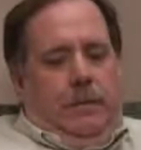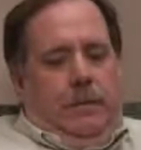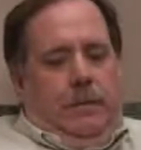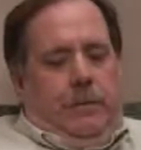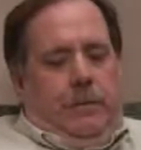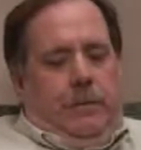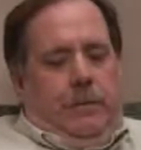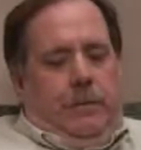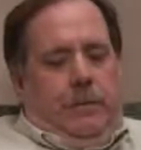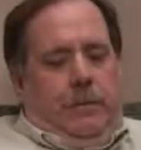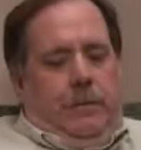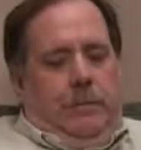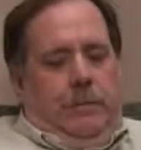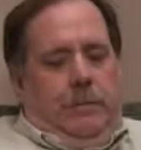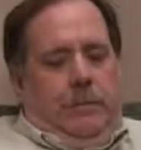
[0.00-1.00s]
to
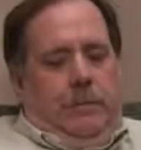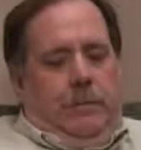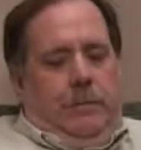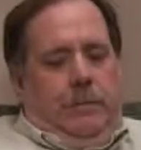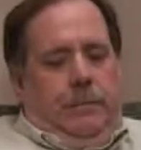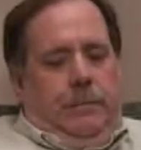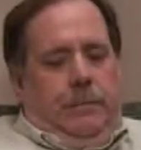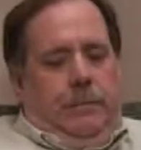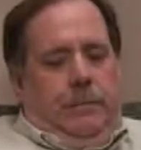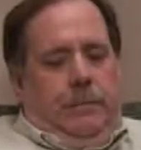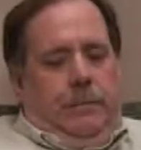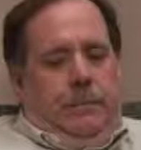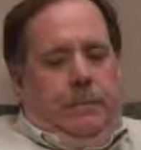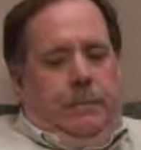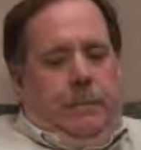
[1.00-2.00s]

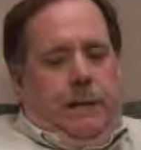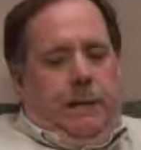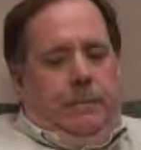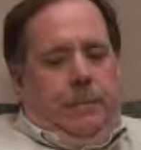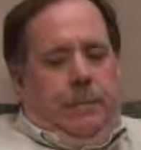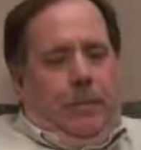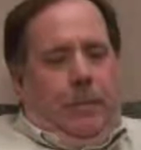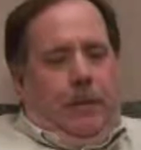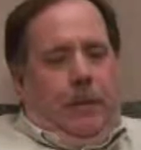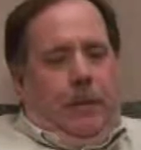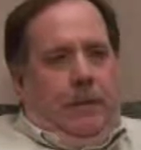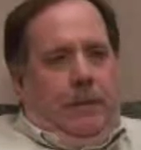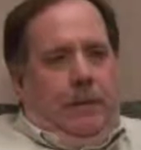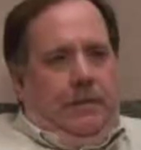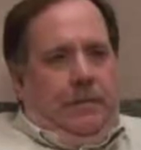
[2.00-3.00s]

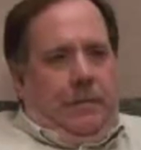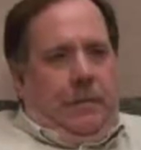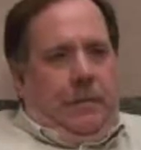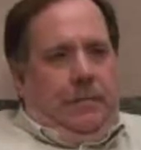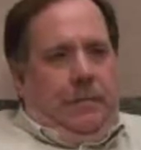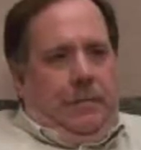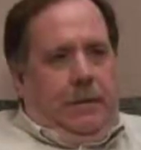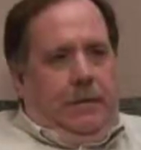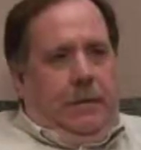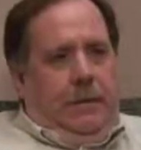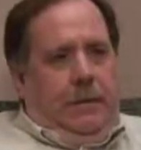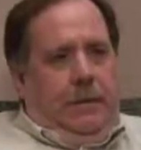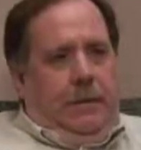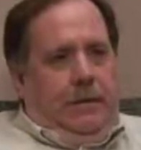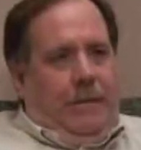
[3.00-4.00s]
operate his company
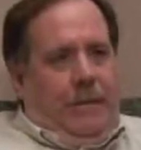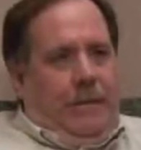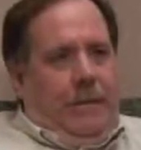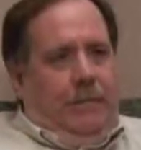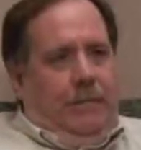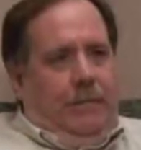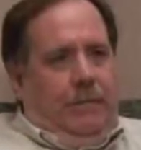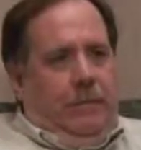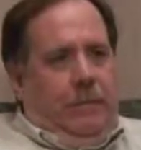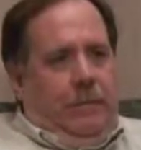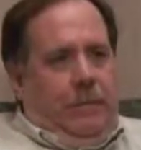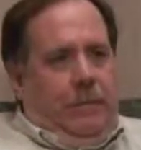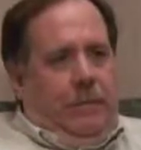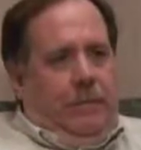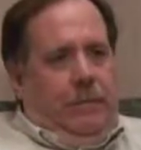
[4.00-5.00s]
without
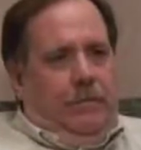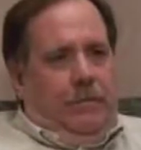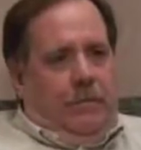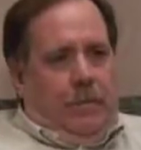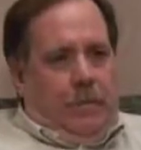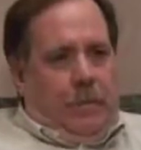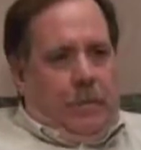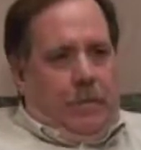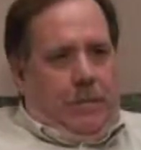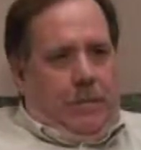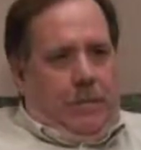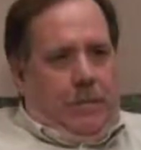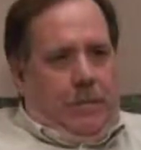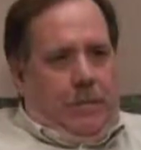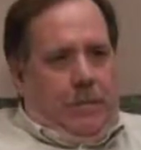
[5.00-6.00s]
unions on the property.